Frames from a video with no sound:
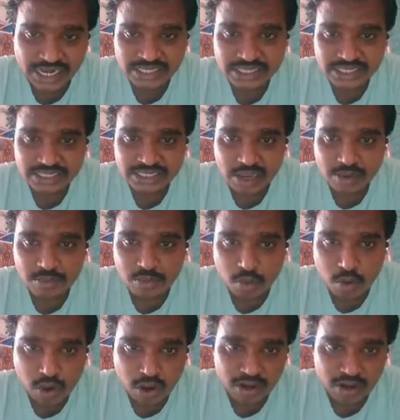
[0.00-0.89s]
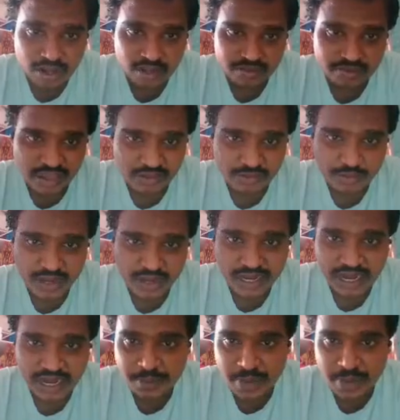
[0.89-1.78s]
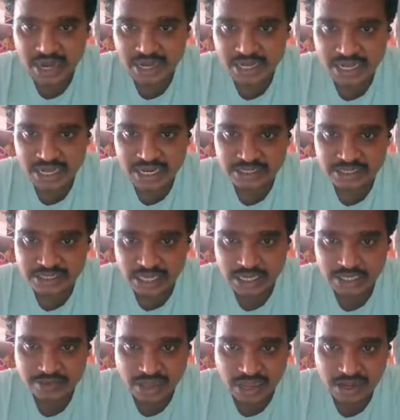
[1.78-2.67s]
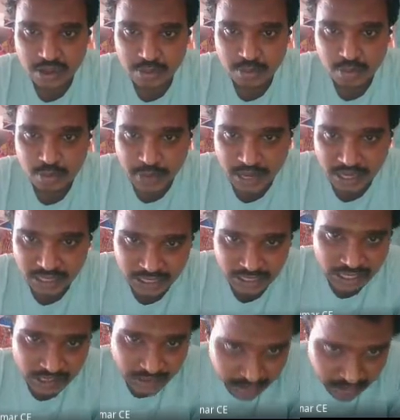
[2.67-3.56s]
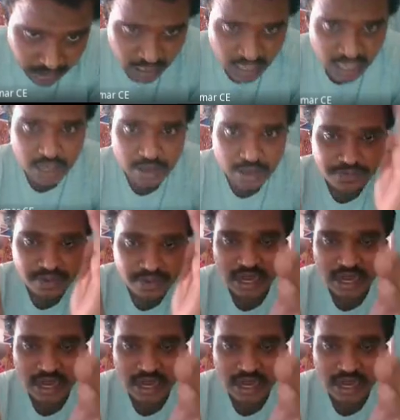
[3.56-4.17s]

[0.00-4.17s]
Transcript: which consists of more suspended particles or soluble particles,